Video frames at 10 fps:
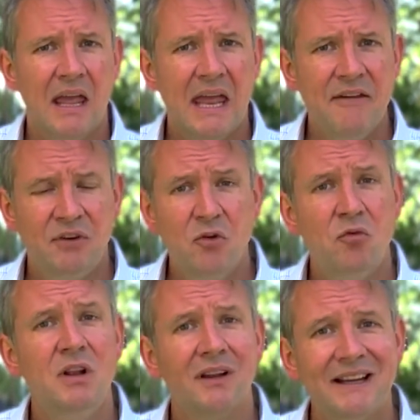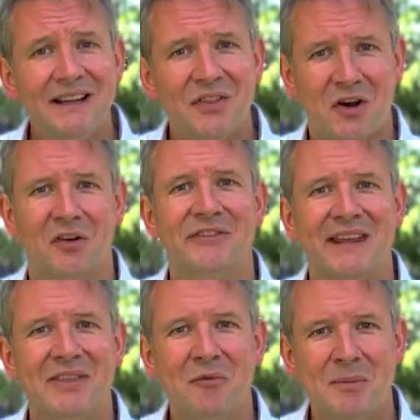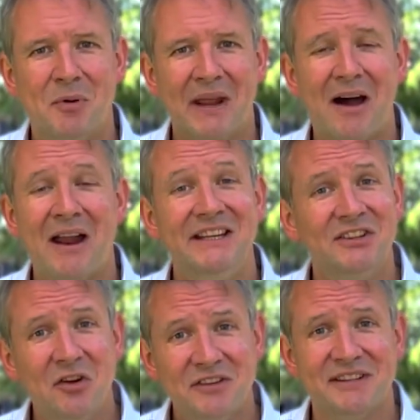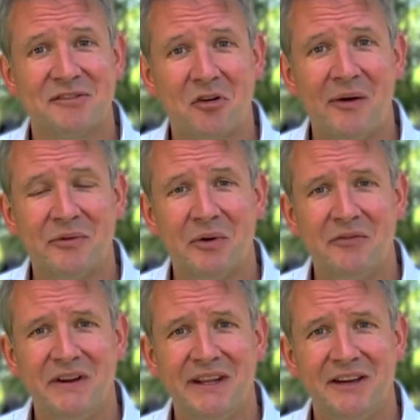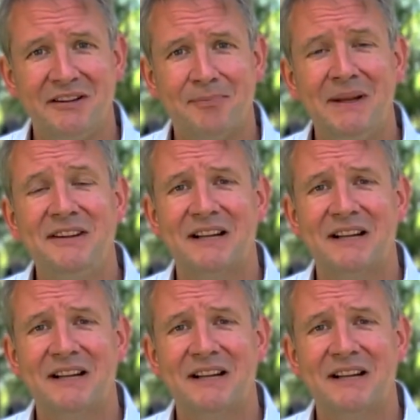If you like the content that we put out and you don't subscribe to our videos, please